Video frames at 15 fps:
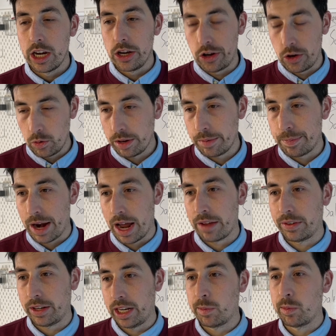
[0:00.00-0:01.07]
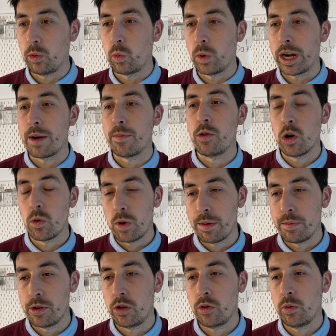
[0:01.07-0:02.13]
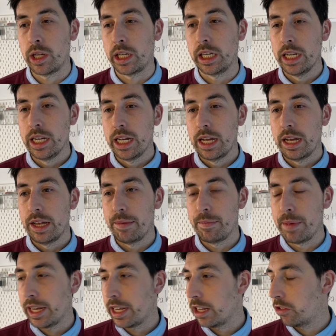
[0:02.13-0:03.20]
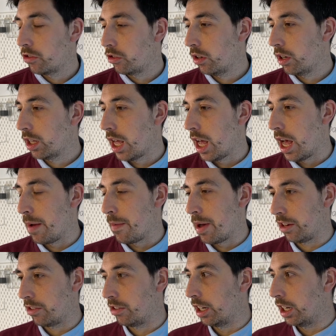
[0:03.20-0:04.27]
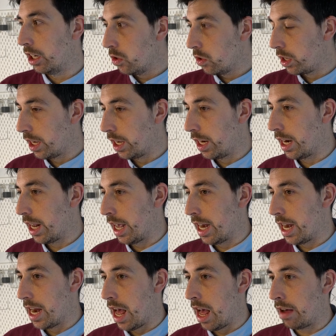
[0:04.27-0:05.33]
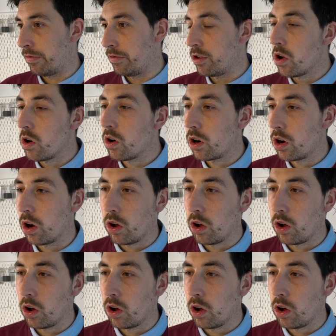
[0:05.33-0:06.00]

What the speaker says: doing private label when I know what I'm doing, making sure that I'm actually looking, and I've not